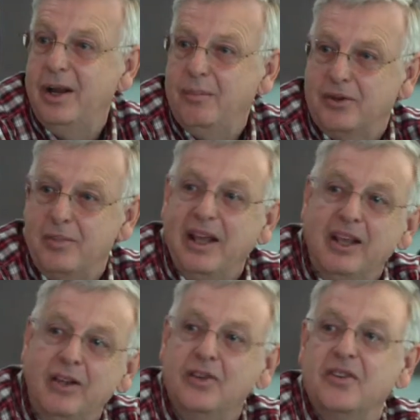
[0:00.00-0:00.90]
but they're
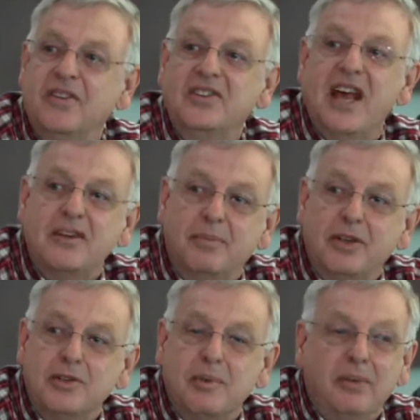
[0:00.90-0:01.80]
making use of these
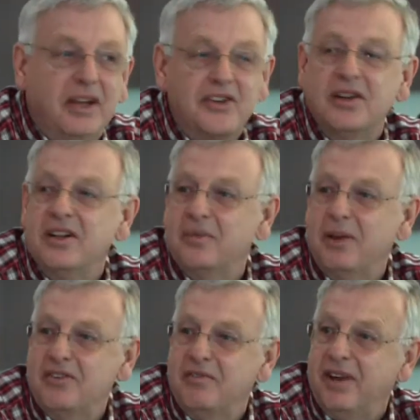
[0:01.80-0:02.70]
attributes, but because they're not
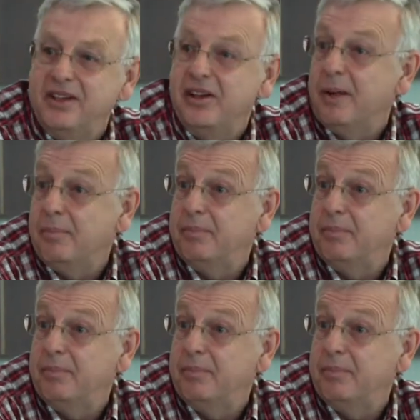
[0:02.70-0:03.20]
specified, they're not